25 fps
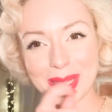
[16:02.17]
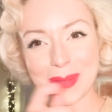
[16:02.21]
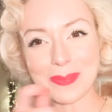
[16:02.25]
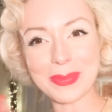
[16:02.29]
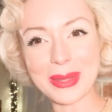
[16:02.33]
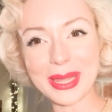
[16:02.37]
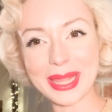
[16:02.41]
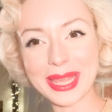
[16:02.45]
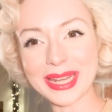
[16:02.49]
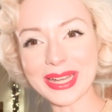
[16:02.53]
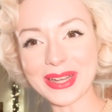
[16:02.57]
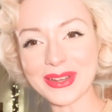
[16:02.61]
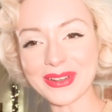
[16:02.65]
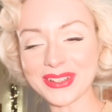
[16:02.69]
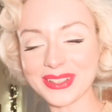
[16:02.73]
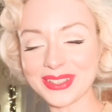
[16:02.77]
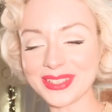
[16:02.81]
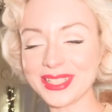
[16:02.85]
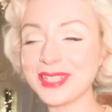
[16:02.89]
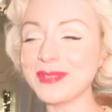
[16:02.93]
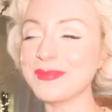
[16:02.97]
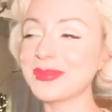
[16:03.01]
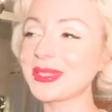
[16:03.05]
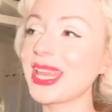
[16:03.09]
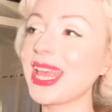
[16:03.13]
Like picking out her
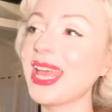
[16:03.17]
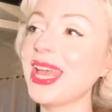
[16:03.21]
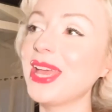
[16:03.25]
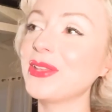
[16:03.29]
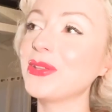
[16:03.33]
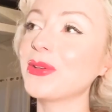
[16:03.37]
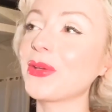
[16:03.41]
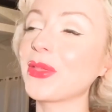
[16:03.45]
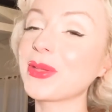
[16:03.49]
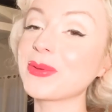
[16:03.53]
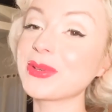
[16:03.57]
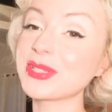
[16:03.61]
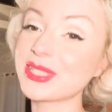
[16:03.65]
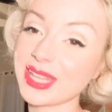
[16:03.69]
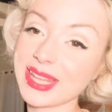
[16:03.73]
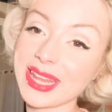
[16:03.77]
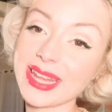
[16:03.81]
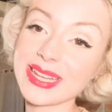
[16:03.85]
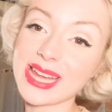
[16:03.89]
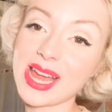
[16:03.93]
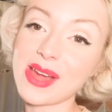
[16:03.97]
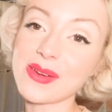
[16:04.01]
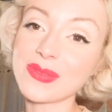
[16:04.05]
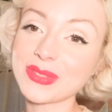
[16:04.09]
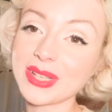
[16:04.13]
lips. No, there was
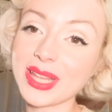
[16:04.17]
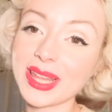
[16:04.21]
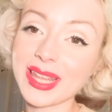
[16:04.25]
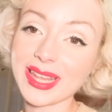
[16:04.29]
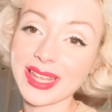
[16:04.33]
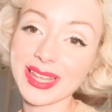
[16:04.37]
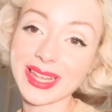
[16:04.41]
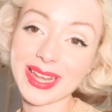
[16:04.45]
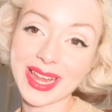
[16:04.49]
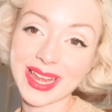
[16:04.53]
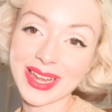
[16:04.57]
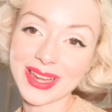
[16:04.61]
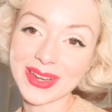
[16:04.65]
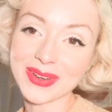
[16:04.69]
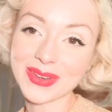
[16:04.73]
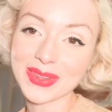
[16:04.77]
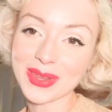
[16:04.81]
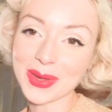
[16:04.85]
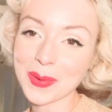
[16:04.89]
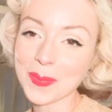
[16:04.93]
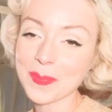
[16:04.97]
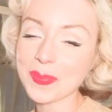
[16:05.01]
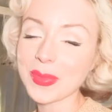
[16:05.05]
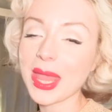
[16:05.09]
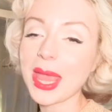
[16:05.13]
like definitely like a hair
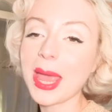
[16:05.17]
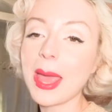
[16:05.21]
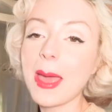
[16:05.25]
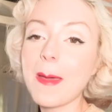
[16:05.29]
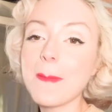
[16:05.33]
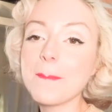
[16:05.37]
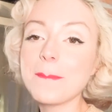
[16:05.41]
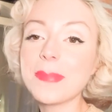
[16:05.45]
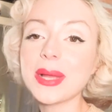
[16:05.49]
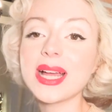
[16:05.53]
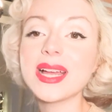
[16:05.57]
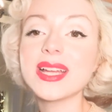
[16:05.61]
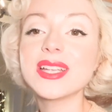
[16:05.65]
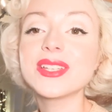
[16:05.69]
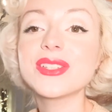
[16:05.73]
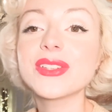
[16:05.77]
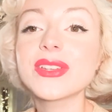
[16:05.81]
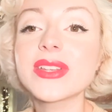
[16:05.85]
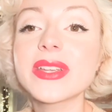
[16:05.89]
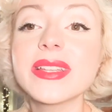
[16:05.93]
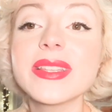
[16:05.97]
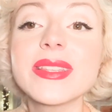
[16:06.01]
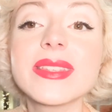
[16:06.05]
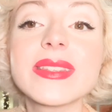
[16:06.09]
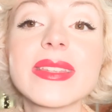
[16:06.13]
there. But as
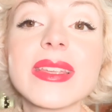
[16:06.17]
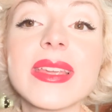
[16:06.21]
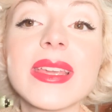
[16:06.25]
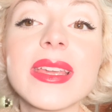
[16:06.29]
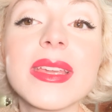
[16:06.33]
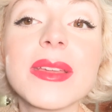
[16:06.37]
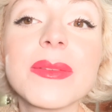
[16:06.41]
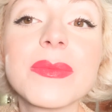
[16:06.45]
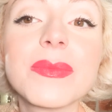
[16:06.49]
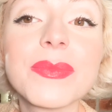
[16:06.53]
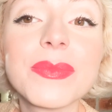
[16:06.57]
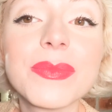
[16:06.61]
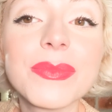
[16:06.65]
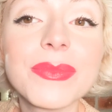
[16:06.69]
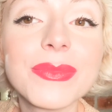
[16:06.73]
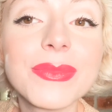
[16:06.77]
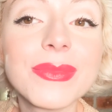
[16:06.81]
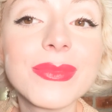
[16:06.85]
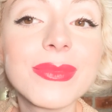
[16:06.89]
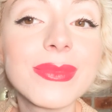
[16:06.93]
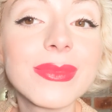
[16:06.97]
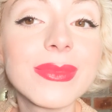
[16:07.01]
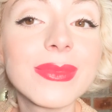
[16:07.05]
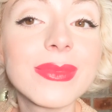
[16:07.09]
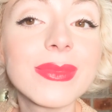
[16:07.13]
you can see,
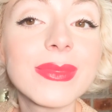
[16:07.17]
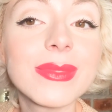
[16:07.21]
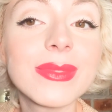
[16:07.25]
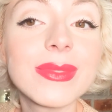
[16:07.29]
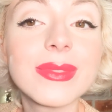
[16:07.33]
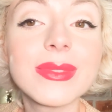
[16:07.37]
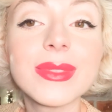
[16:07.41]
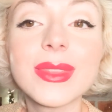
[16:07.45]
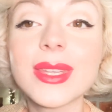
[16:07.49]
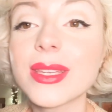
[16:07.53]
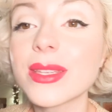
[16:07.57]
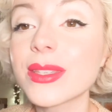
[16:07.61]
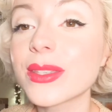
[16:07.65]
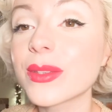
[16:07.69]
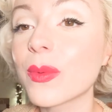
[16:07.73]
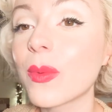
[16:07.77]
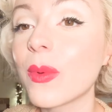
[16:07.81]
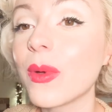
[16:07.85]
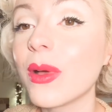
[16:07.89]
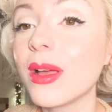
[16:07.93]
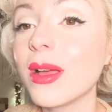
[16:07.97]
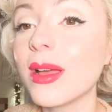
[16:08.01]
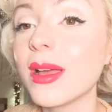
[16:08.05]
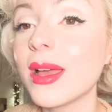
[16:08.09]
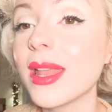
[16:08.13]
this
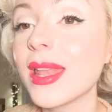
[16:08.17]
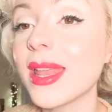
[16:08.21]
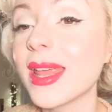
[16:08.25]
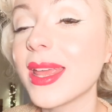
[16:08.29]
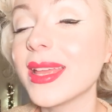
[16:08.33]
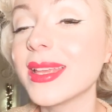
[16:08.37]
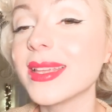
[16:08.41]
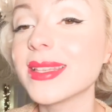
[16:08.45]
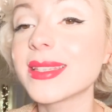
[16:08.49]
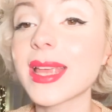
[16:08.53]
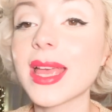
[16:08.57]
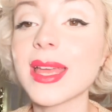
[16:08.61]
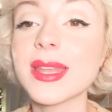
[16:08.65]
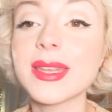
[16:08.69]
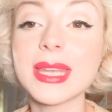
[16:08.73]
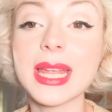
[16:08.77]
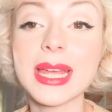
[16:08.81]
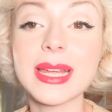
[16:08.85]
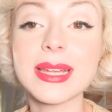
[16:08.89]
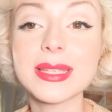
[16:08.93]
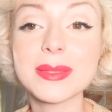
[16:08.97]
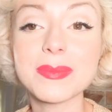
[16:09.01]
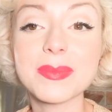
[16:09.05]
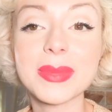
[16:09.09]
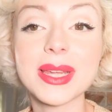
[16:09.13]
one is a
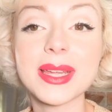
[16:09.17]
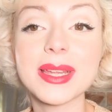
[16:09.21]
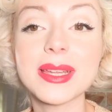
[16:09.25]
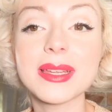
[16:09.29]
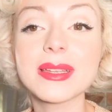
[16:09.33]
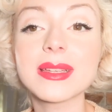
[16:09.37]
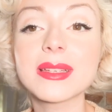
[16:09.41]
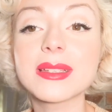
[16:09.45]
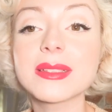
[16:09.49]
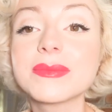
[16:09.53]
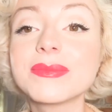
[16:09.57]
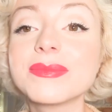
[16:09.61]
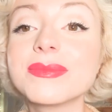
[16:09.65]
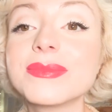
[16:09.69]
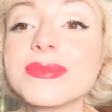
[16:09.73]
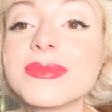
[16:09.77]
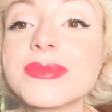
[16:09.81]
nice pink.